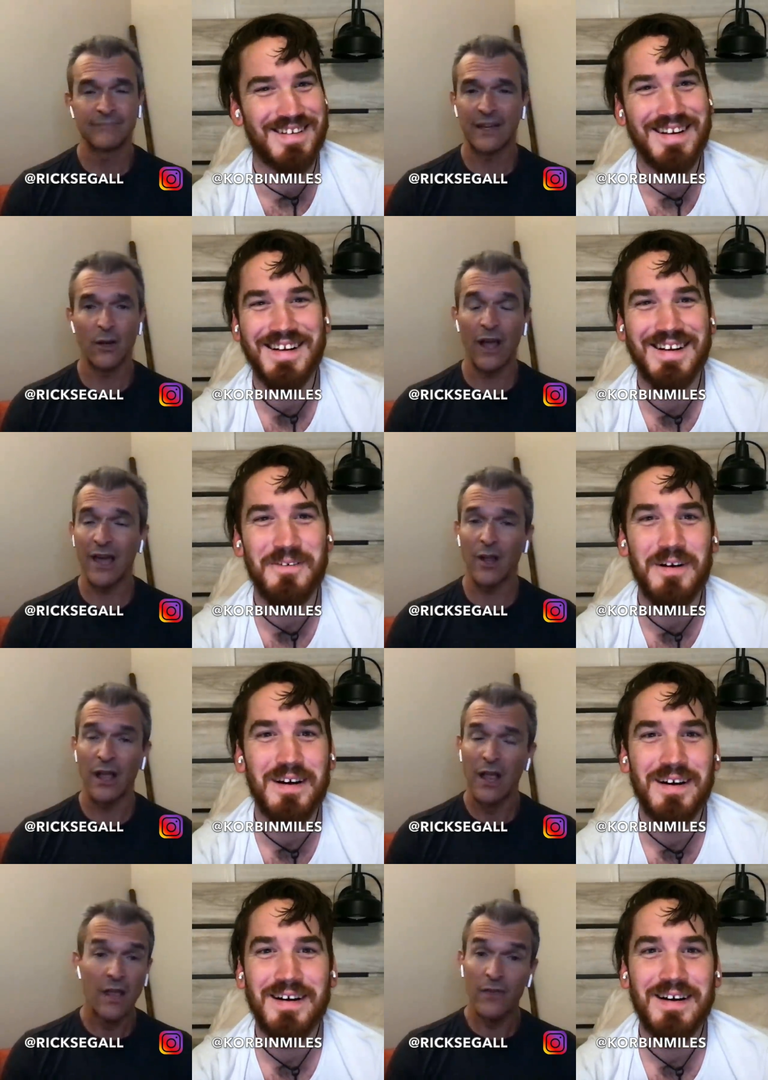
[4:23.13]
Speaker 1: don't. I don't
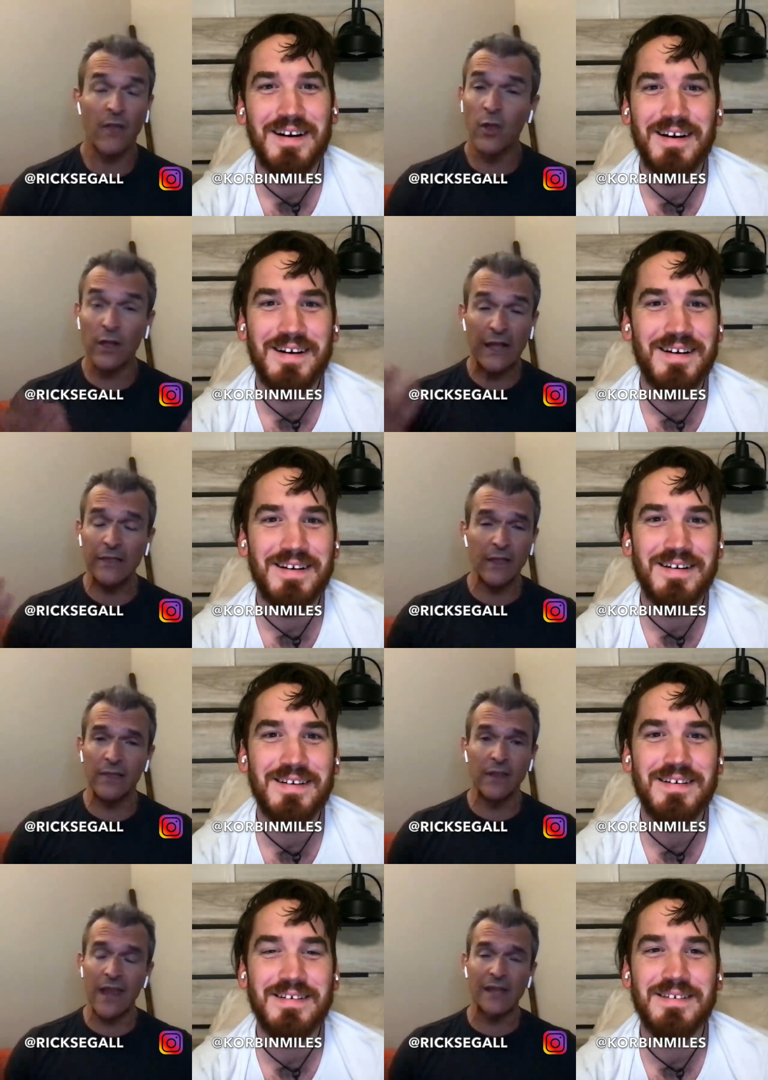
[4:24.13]
the, the only the,
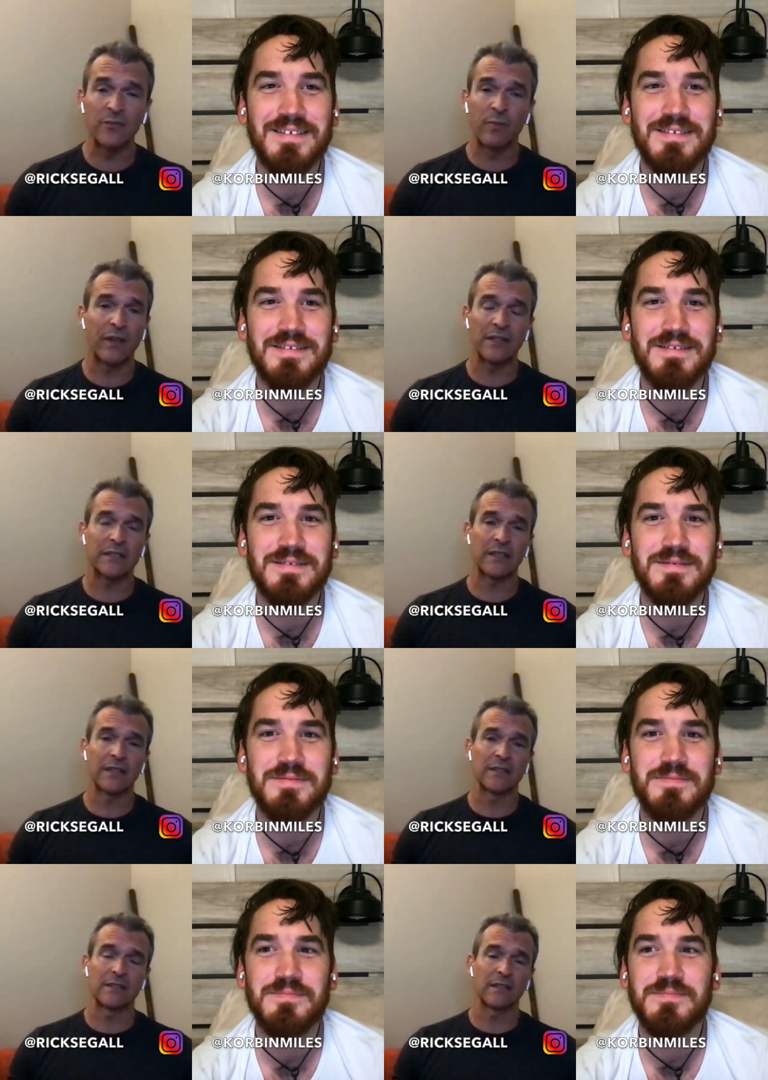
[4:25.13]
the, next biggest thing
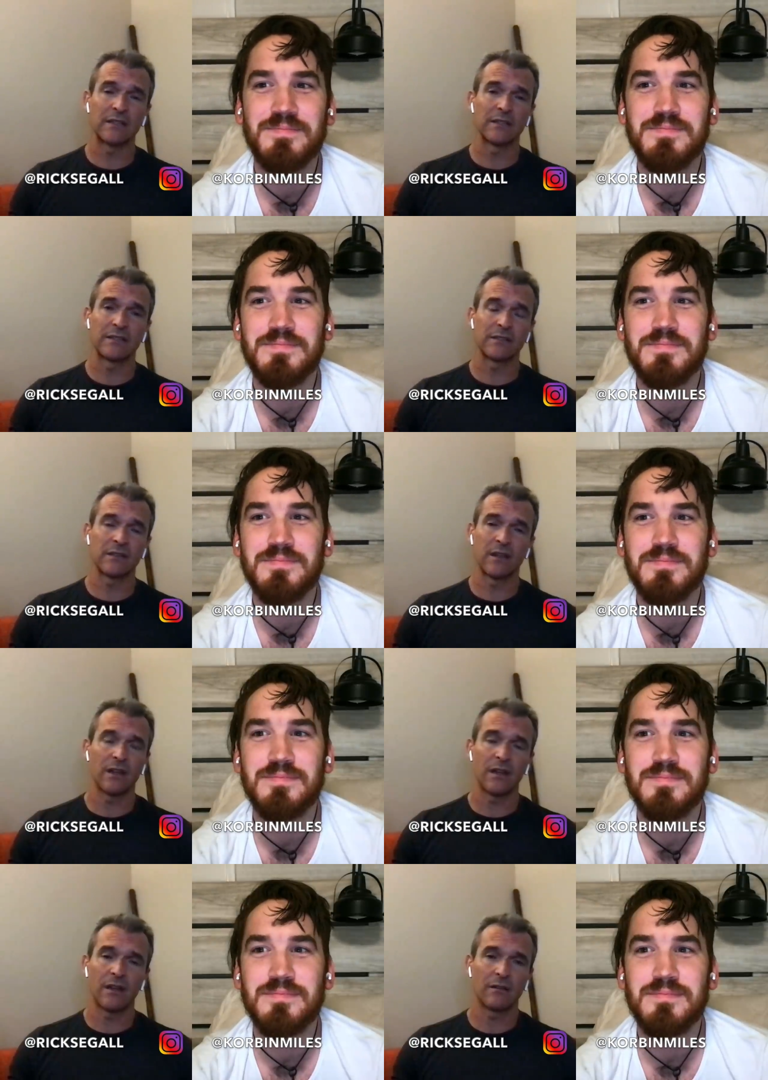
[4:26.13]
is is
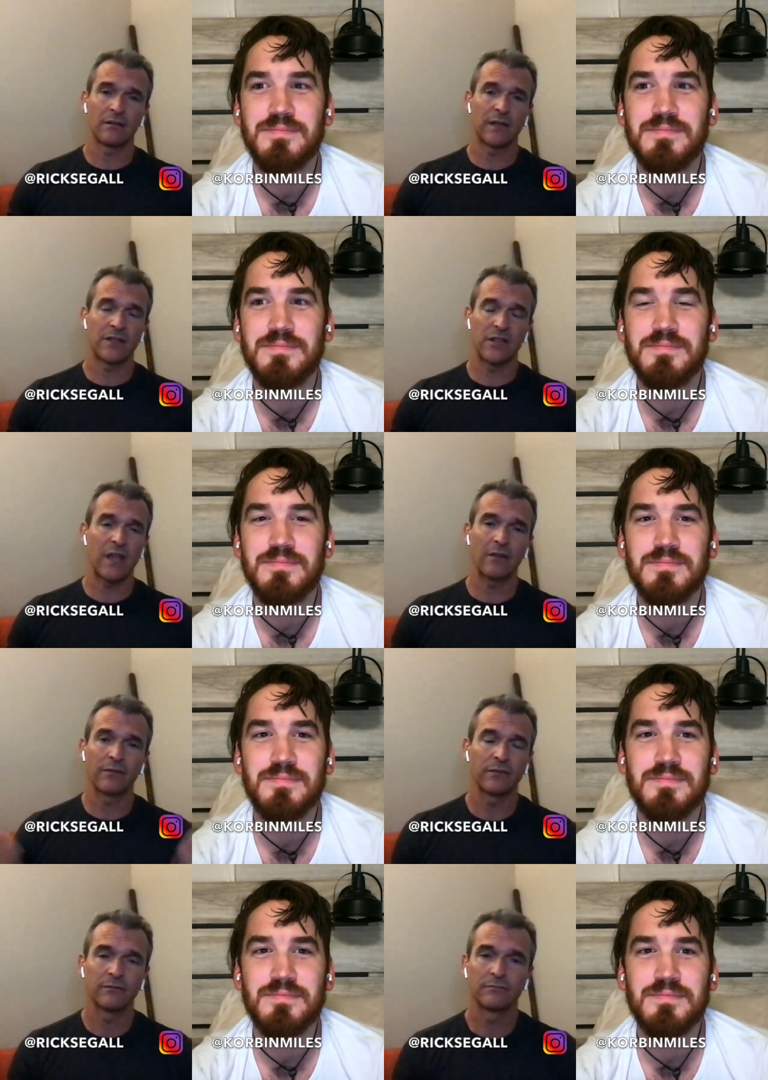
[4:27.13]
uh, KGF.
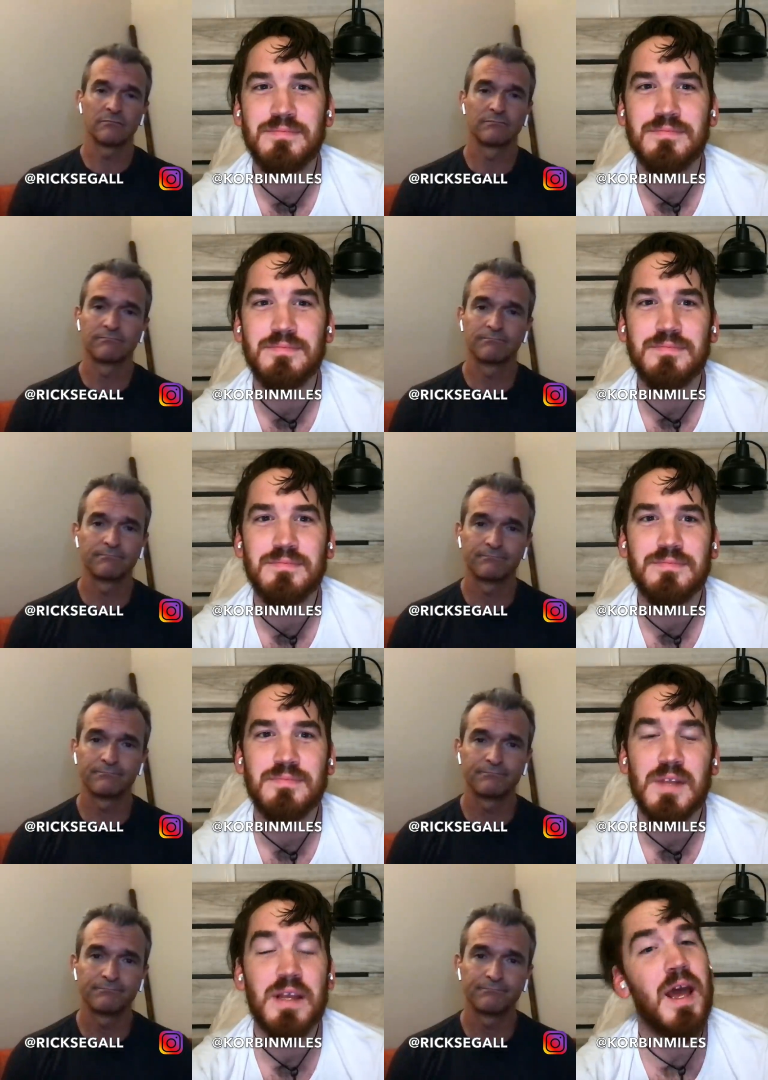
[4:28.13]

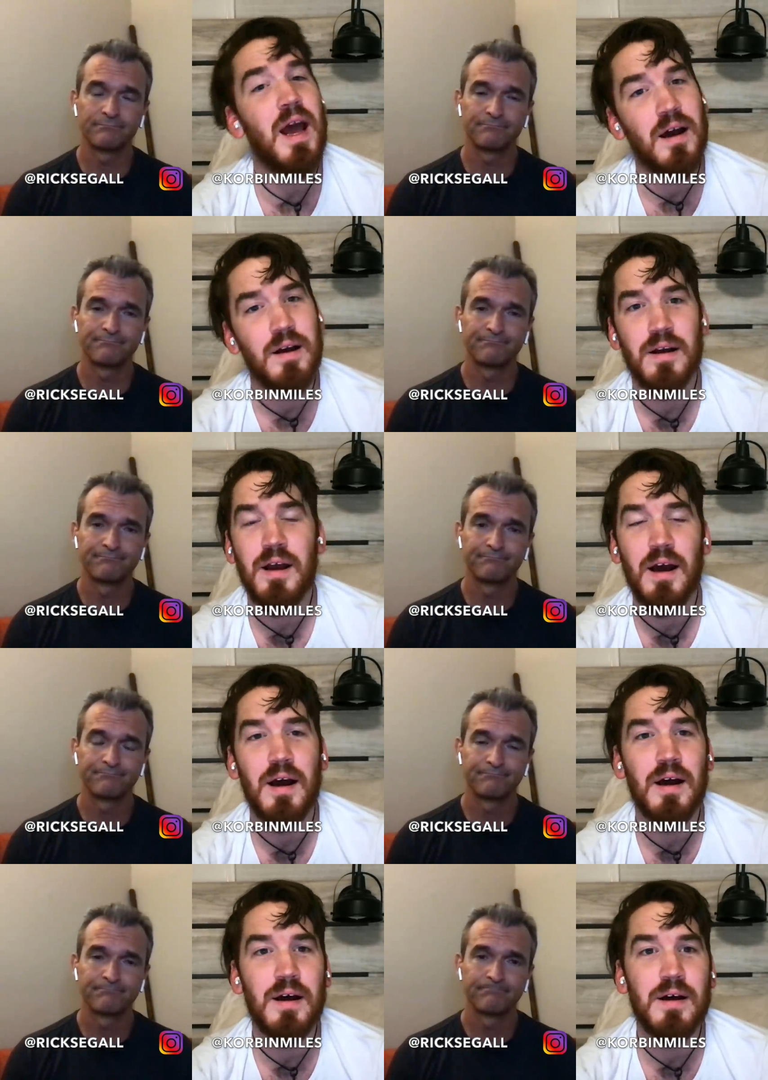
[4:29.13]
Speaker 2: Yeah,
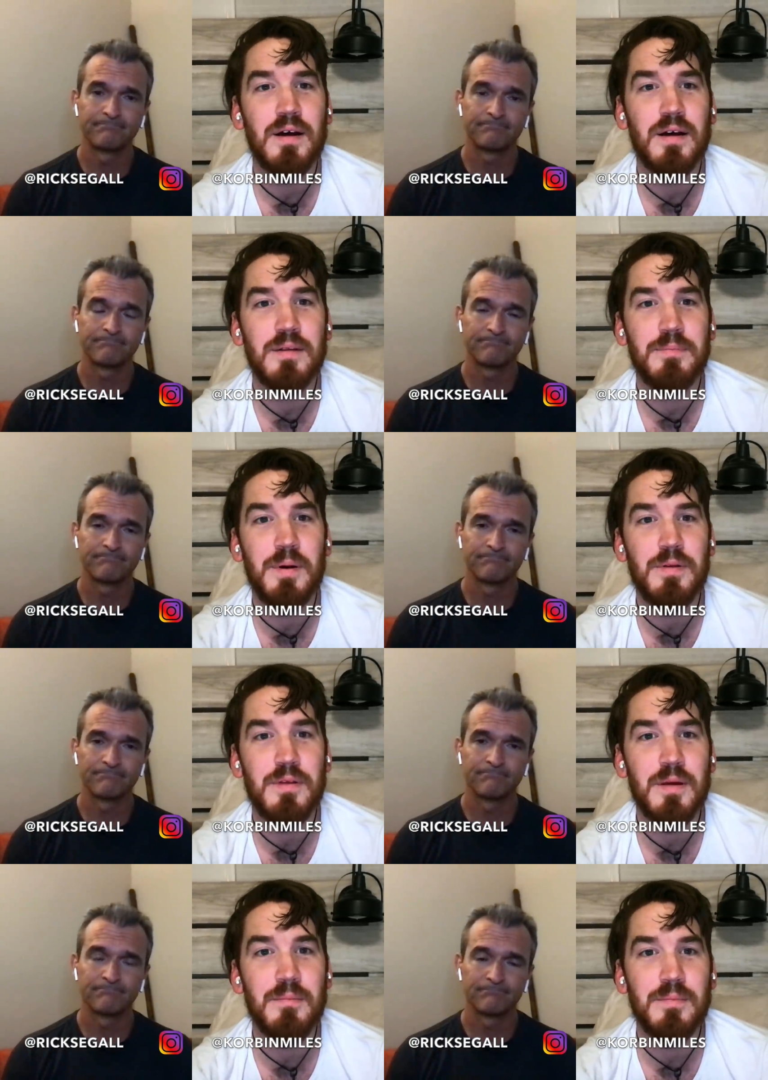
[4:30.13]
uh, both of
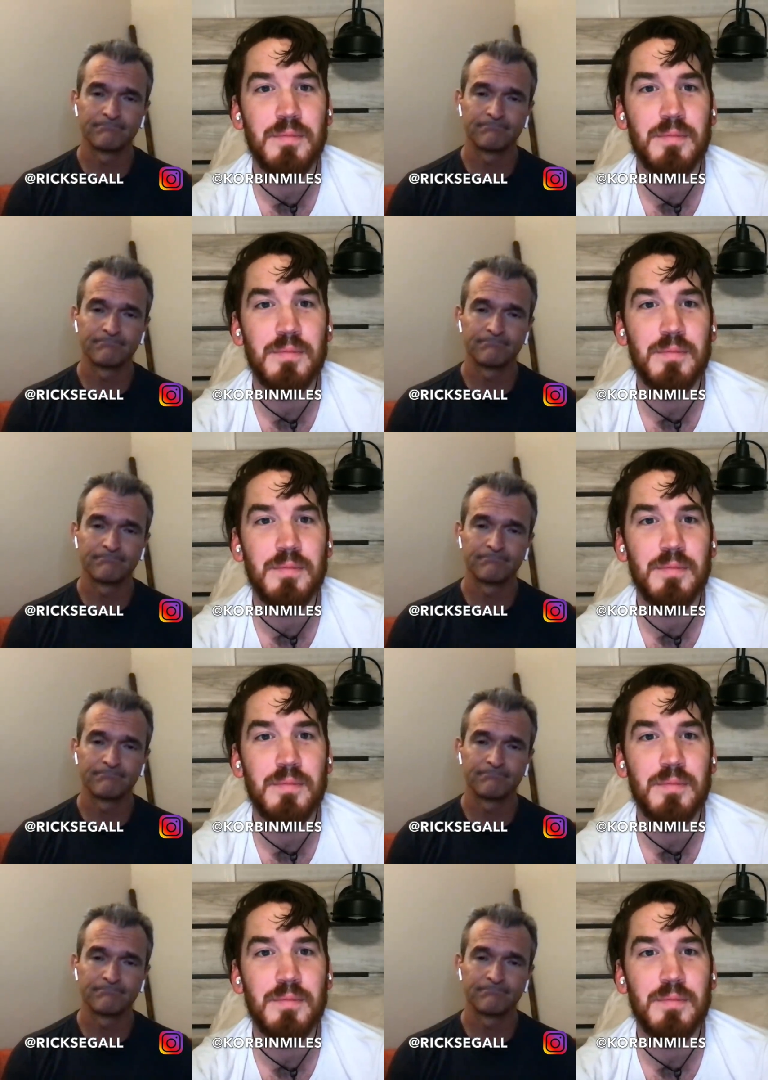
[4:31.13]
them